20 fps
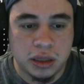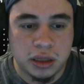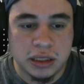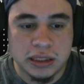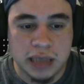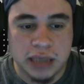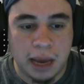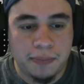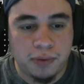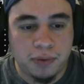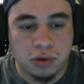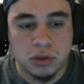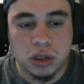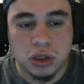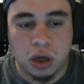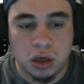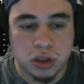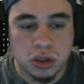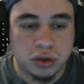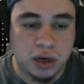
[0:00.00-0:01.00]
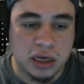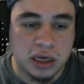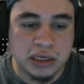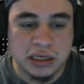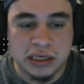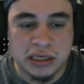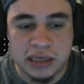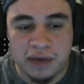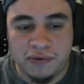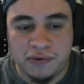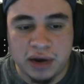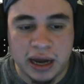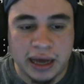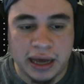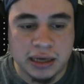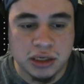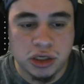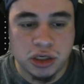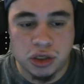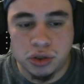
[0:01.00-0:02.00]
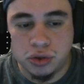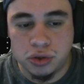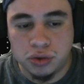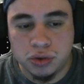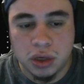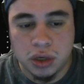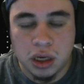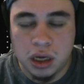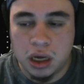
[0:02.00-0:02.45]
The Zyphos also has a 792